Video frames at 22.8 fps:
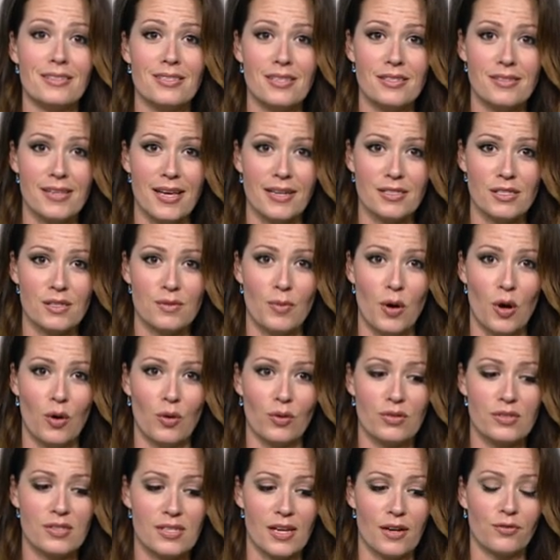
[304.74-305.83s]
is that smoke
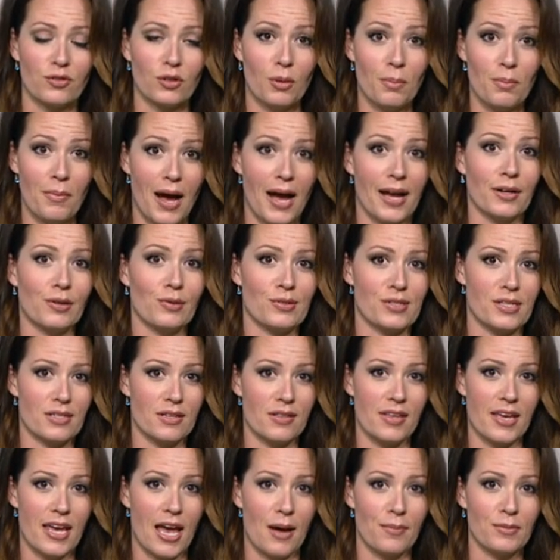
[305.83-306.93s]
several miles into
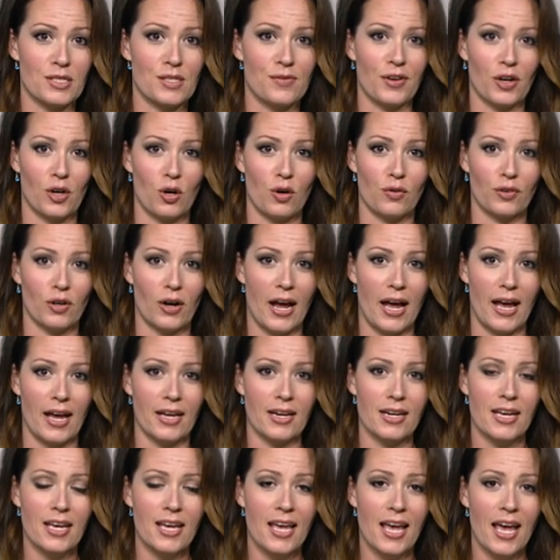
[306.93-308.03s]
the atmosphere overhead.